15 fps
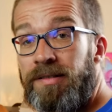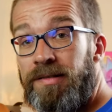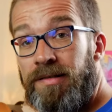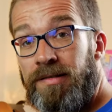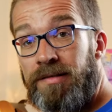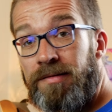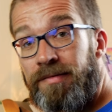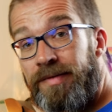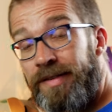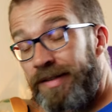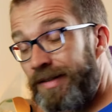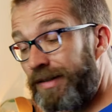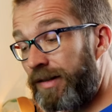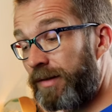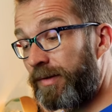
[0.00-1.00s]
so this
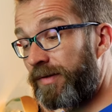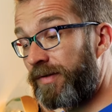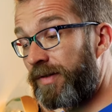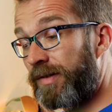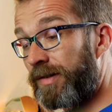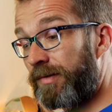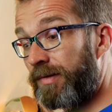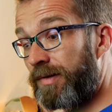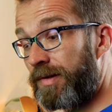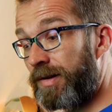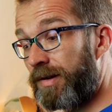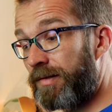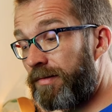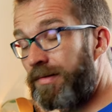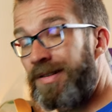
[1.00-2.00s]
is going to be fun to work
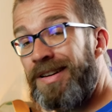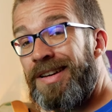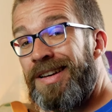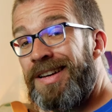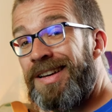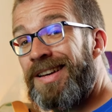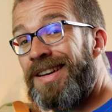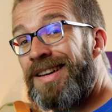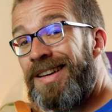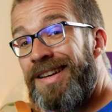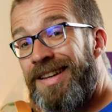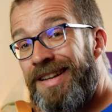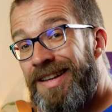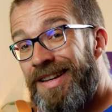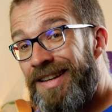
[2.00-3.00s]
out.
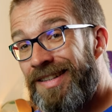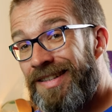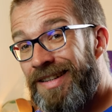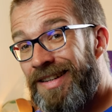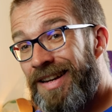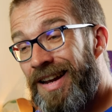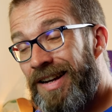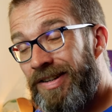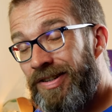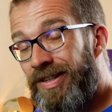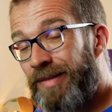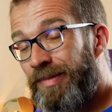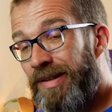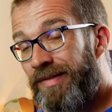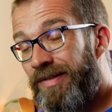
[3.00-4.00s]
As in,
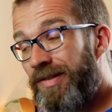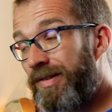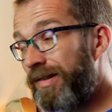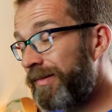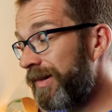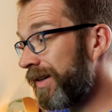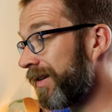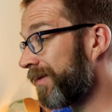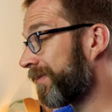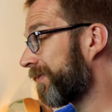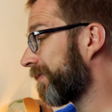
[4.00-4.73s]
actually, a bit of a nightmare.